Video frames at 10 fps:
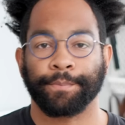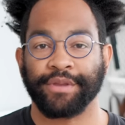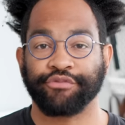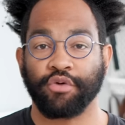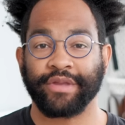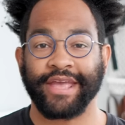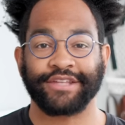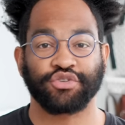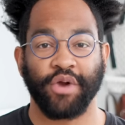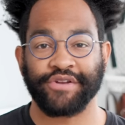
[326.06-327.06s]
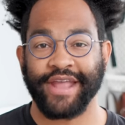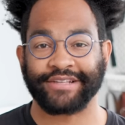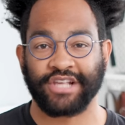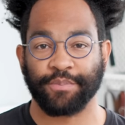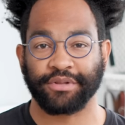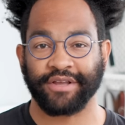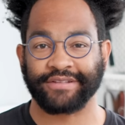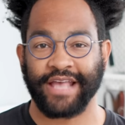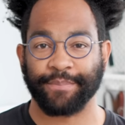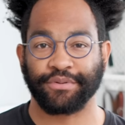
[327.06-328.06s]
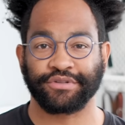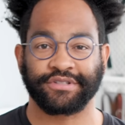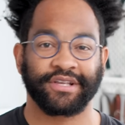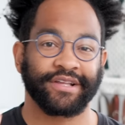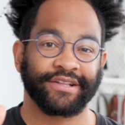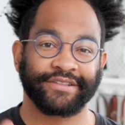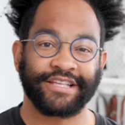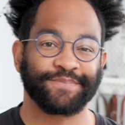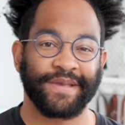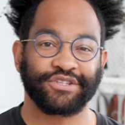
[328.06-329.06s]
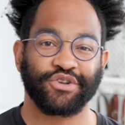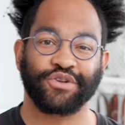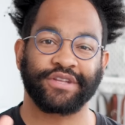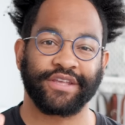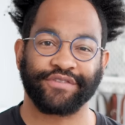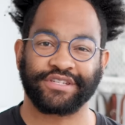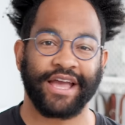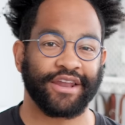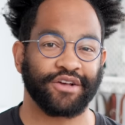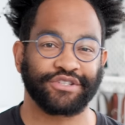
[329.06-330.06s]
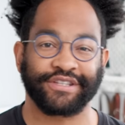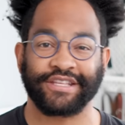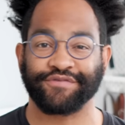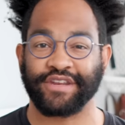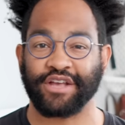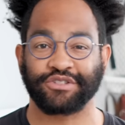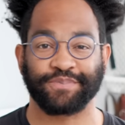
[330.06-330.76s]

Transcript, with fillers: Before we get into our next couple of examples, let's make sure to give a shout out to this video